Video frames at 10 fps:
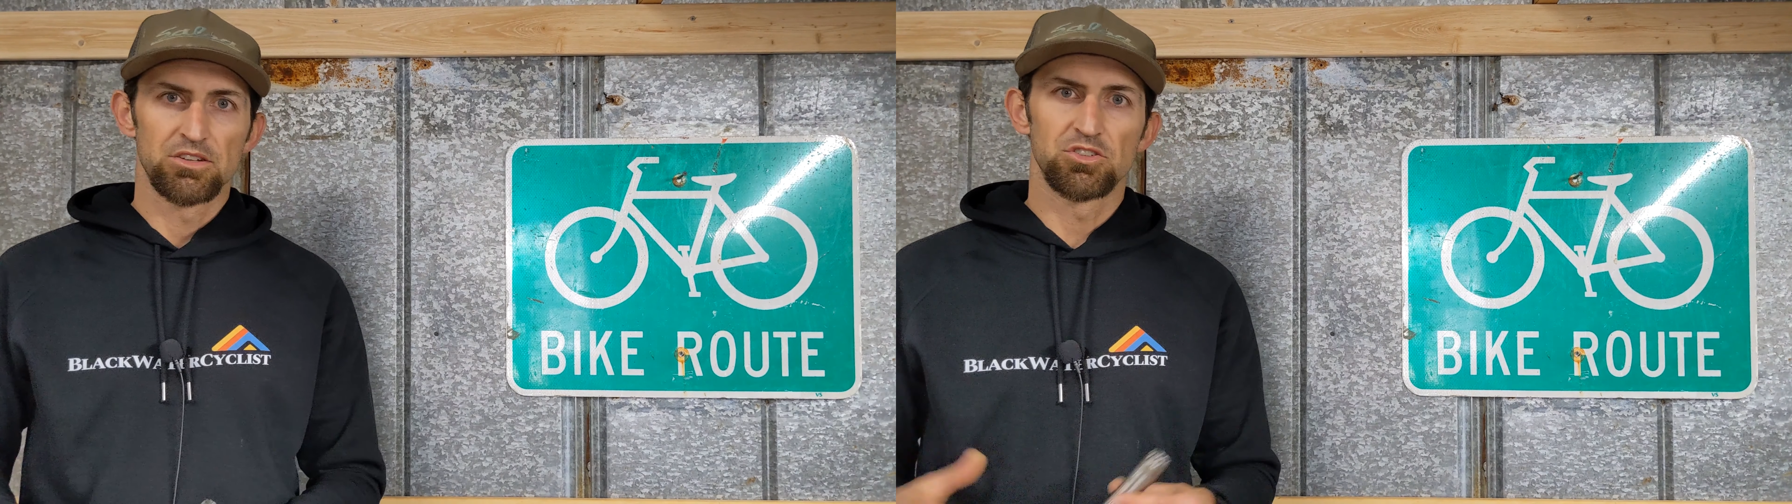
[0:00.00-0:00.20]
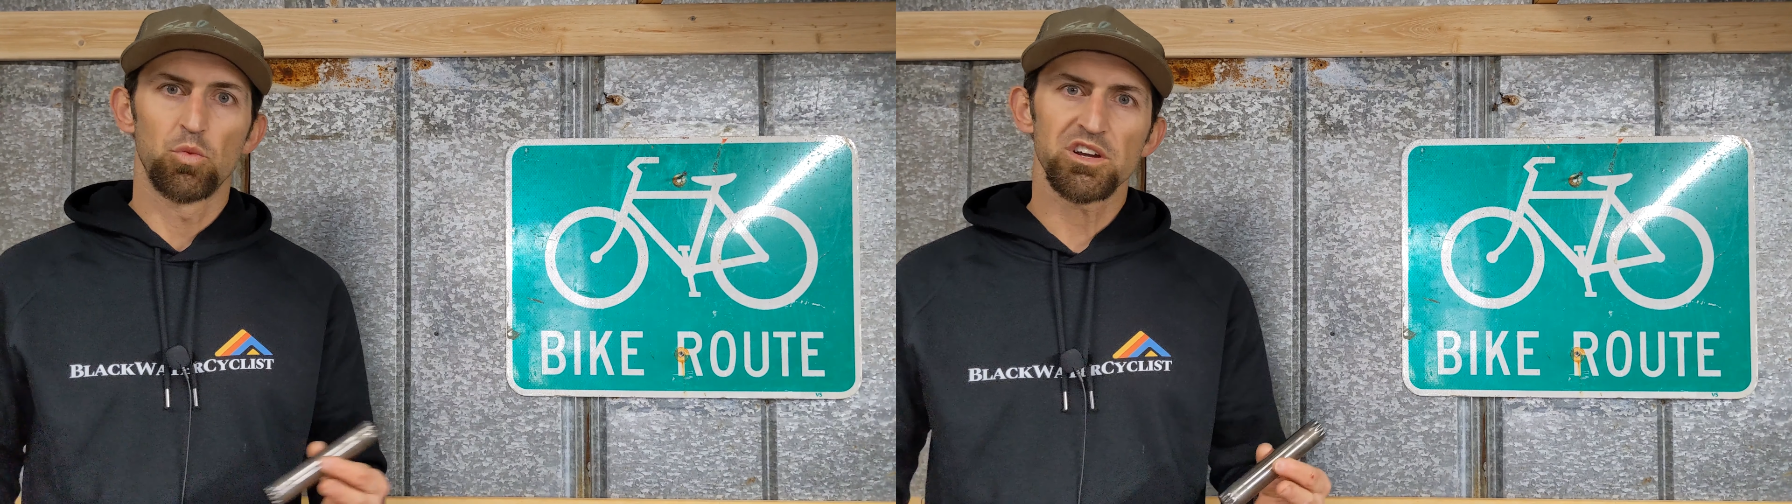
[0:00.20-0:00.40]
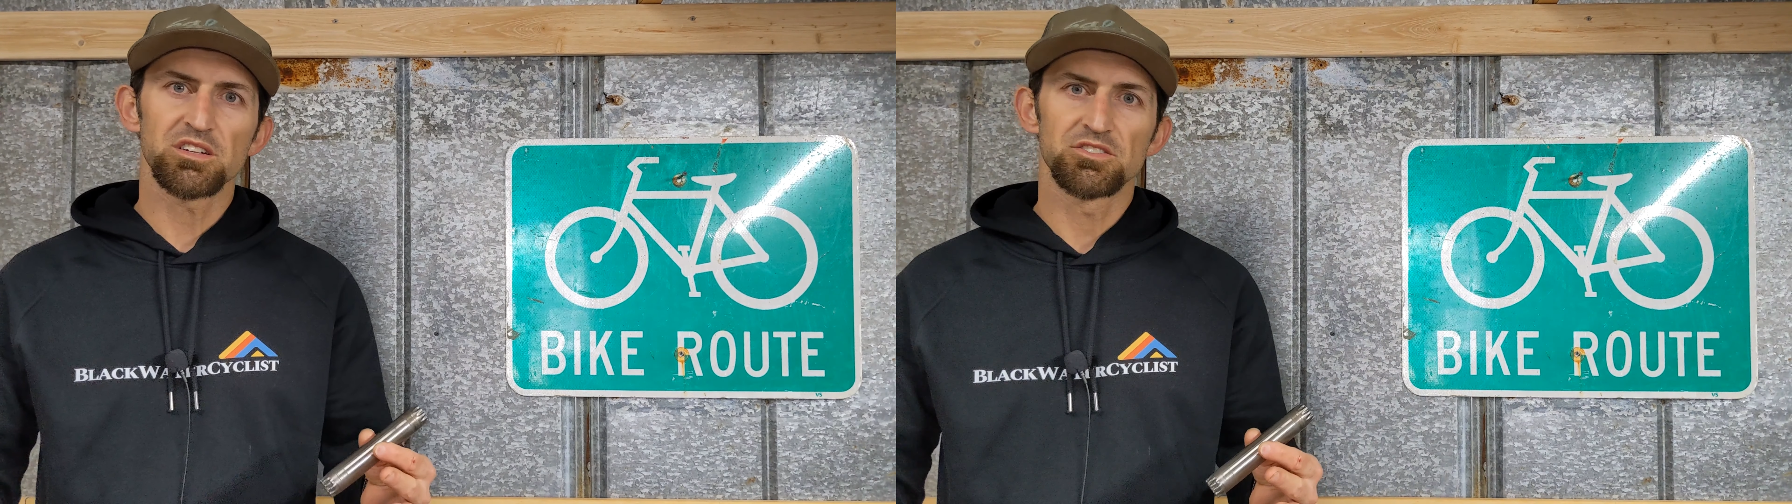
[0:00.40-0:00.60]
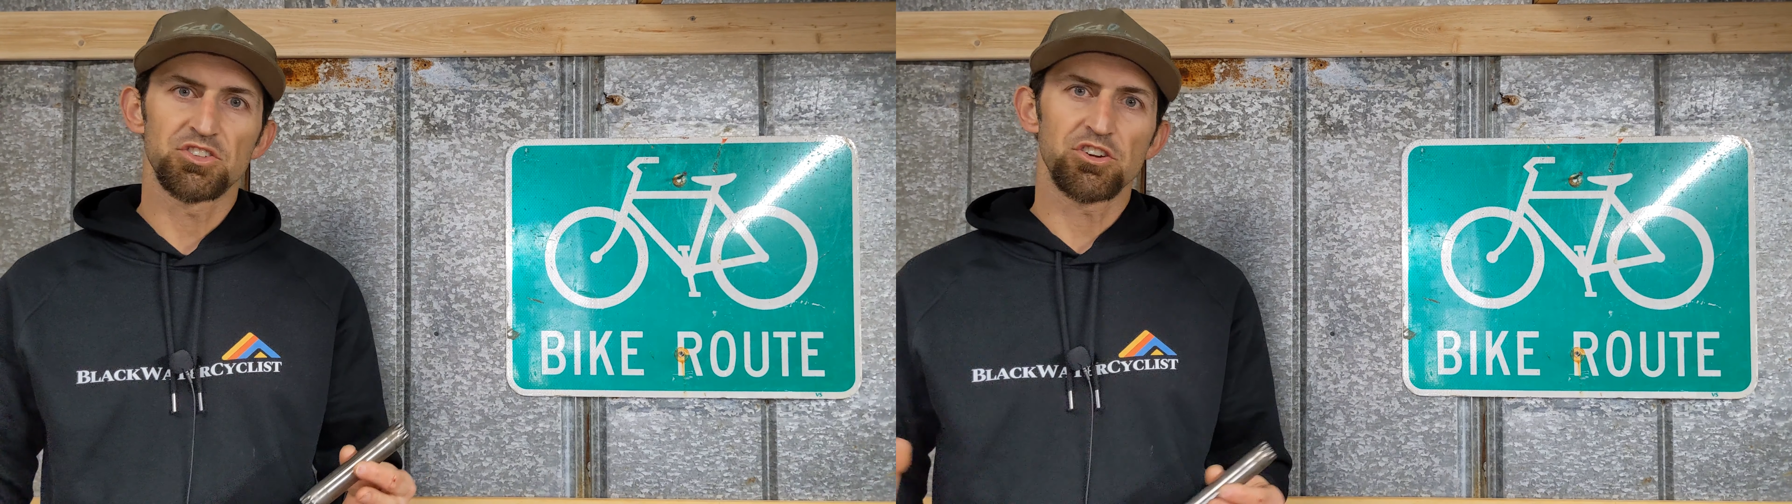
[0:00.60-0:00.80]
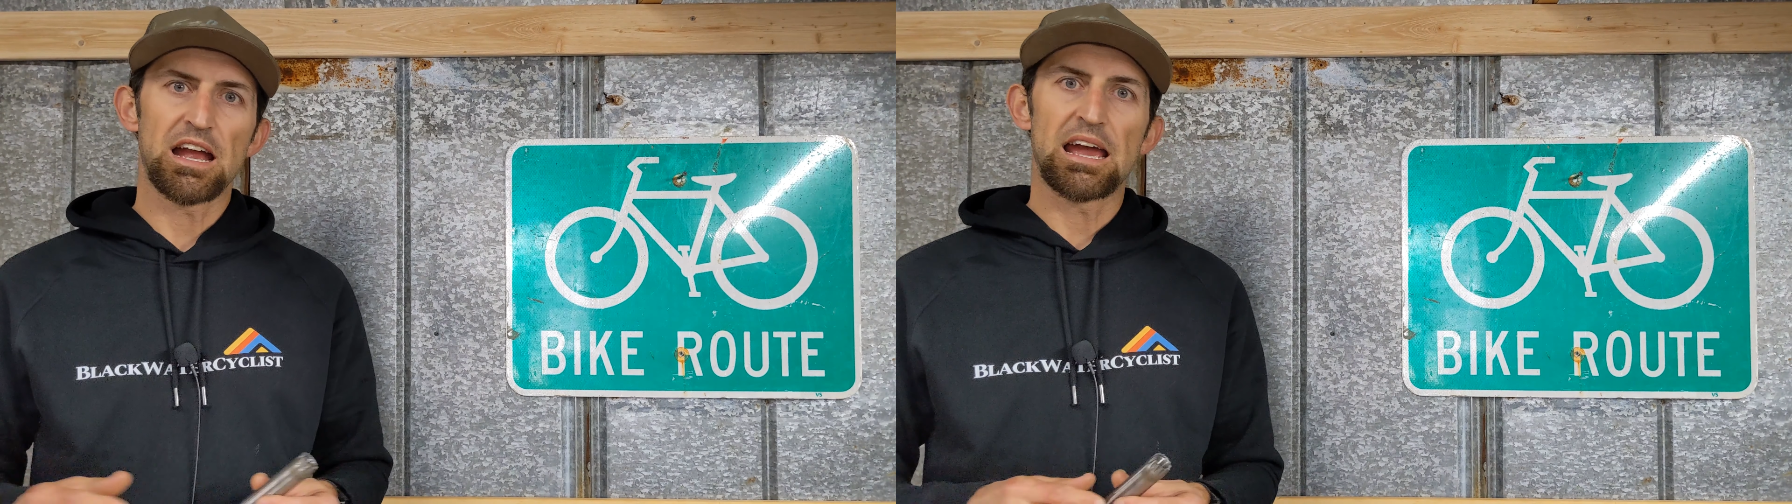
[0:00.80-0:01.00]
So one
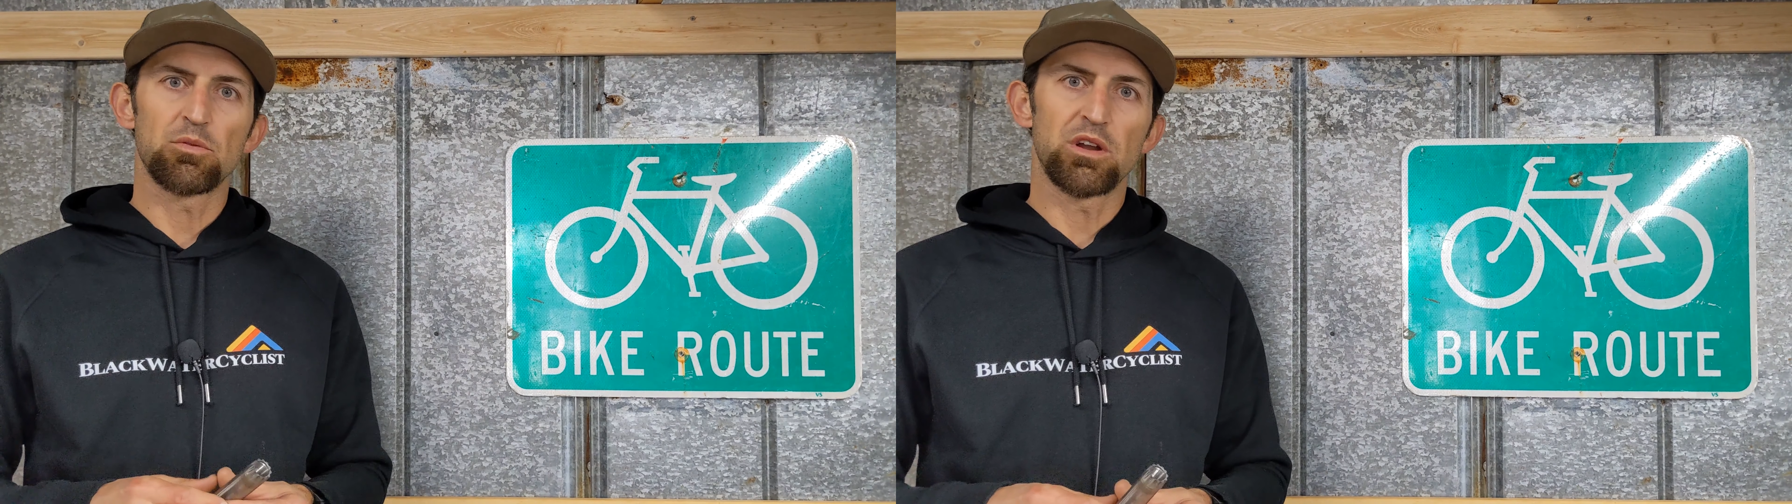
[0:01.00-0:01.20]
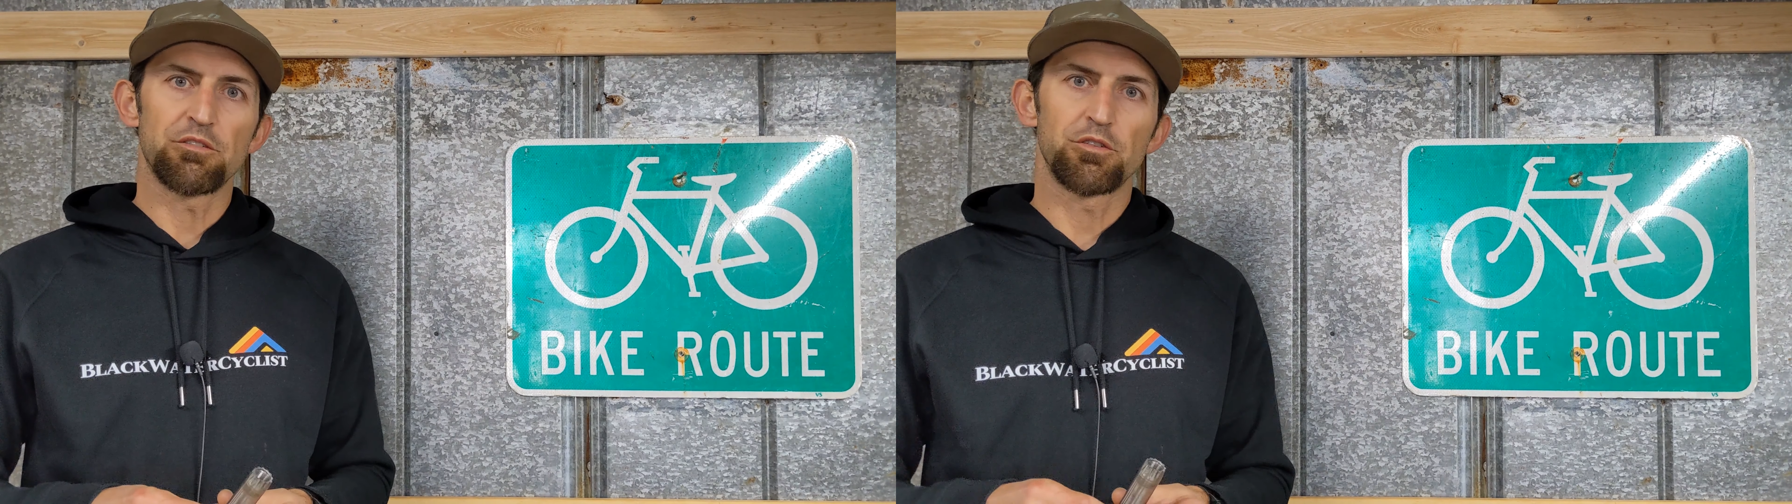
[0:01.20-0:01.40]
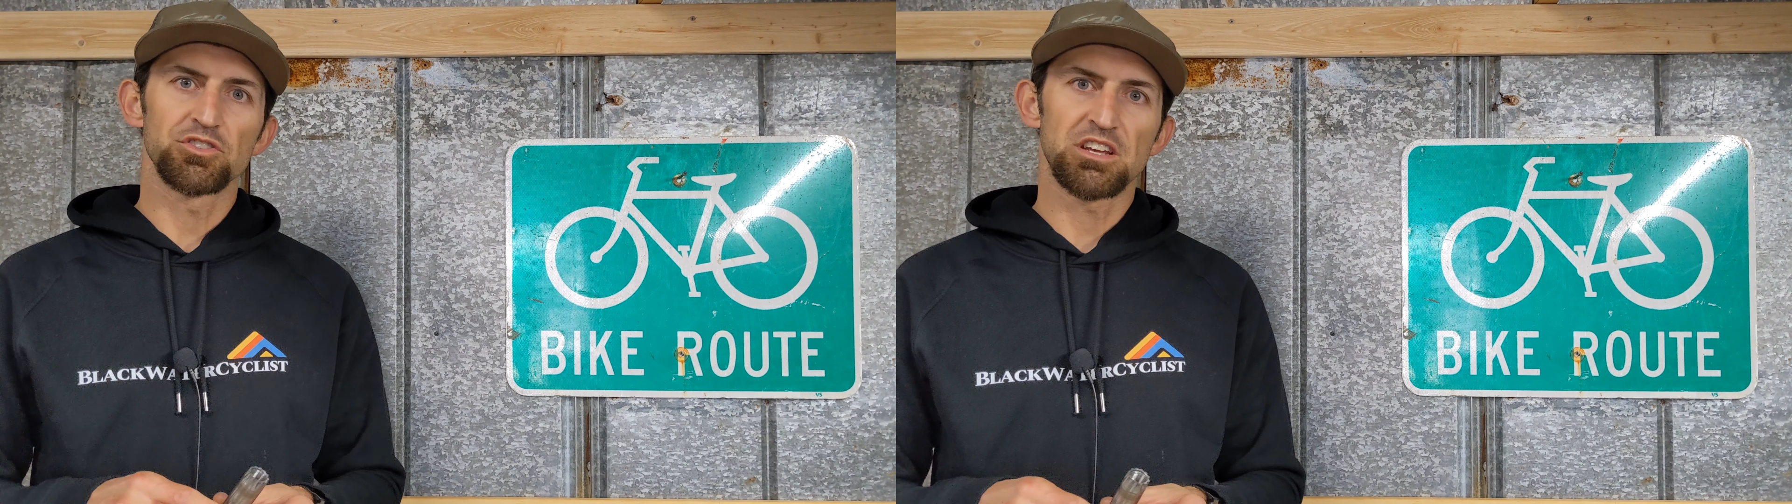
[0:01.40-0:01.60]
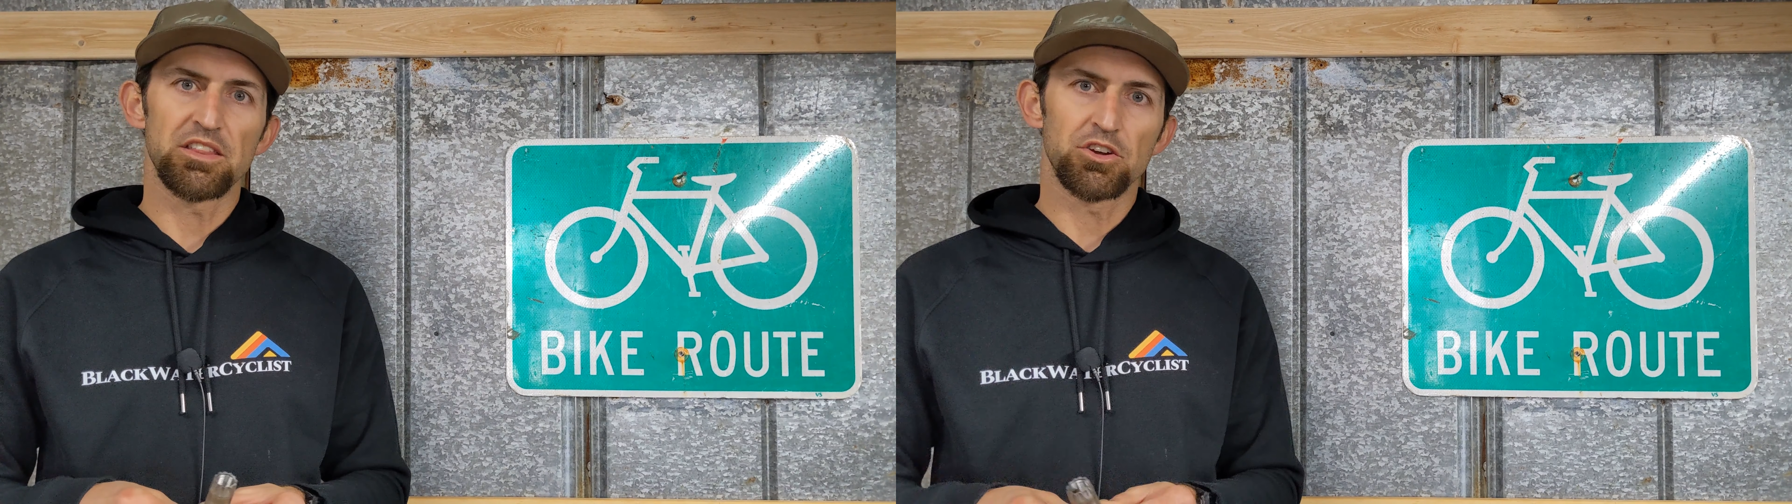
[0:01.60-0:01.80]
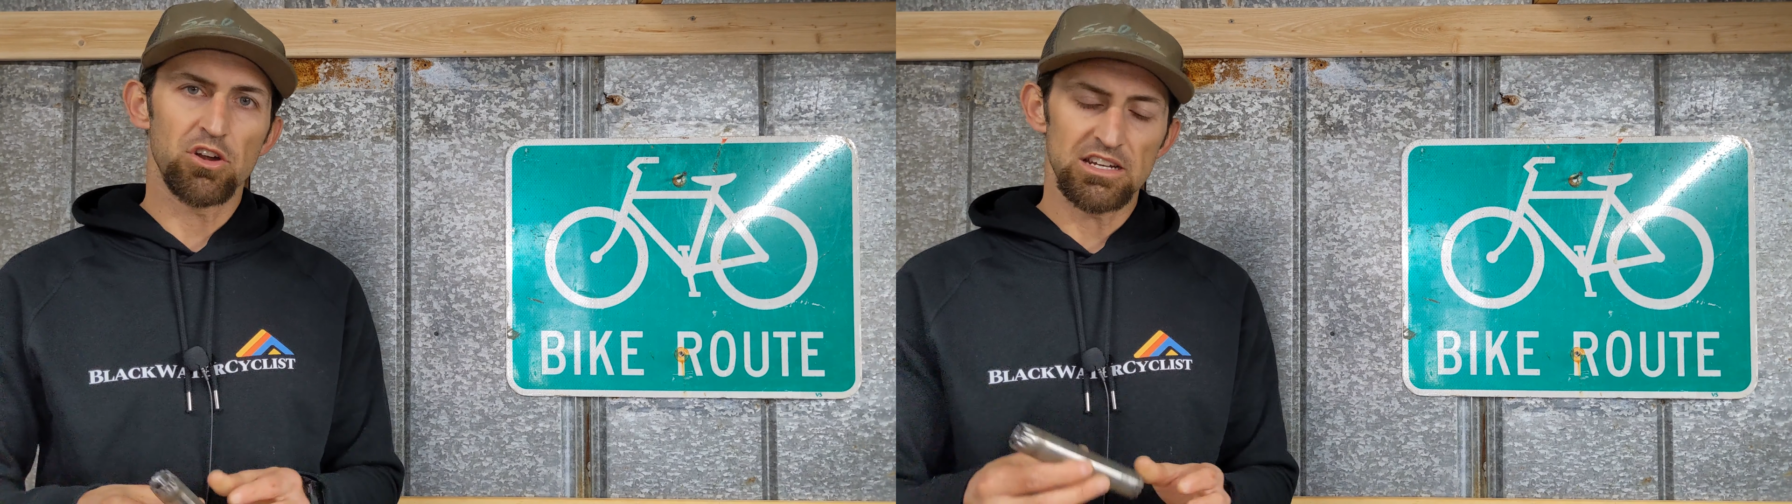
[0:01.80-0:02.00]
concern I had when I first got
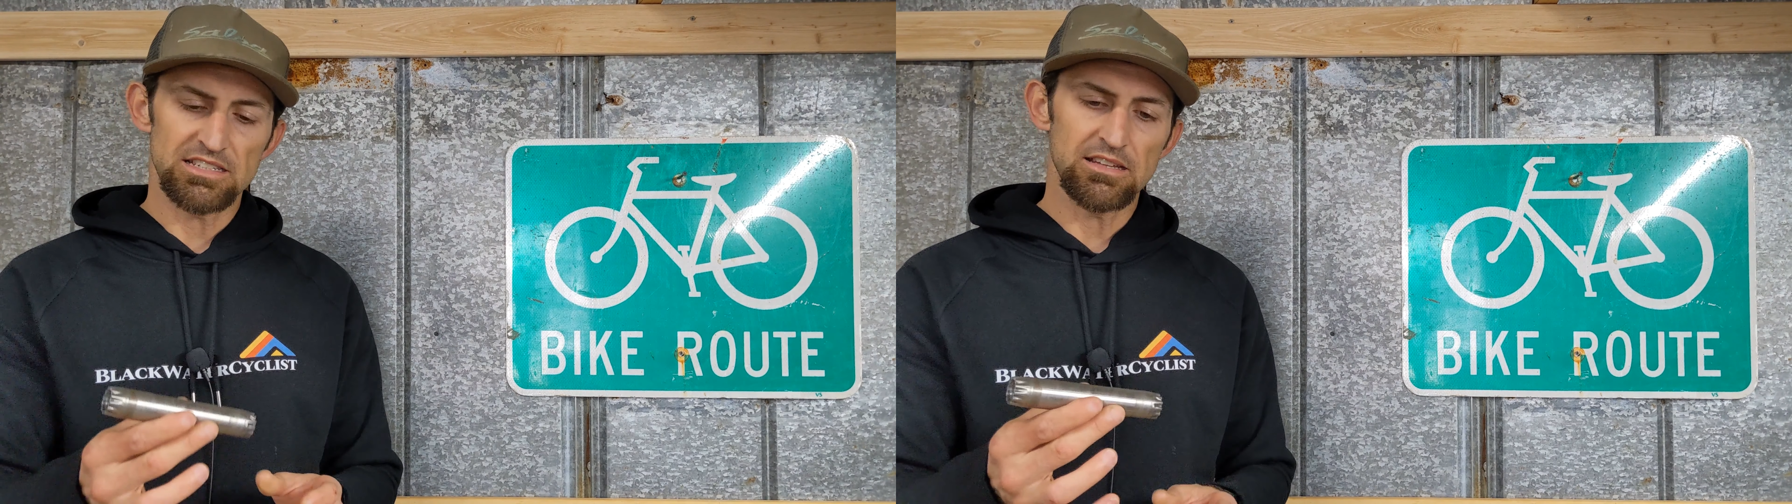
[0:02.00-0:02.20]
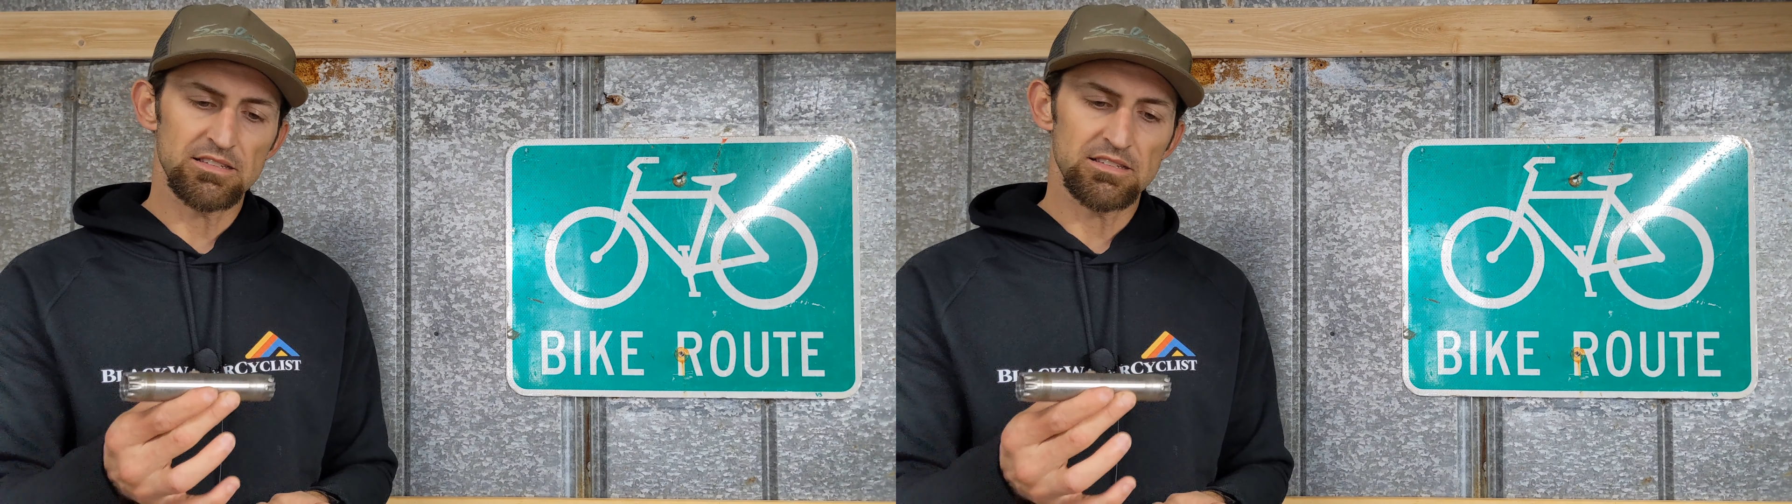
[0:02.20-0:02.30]
the crankset,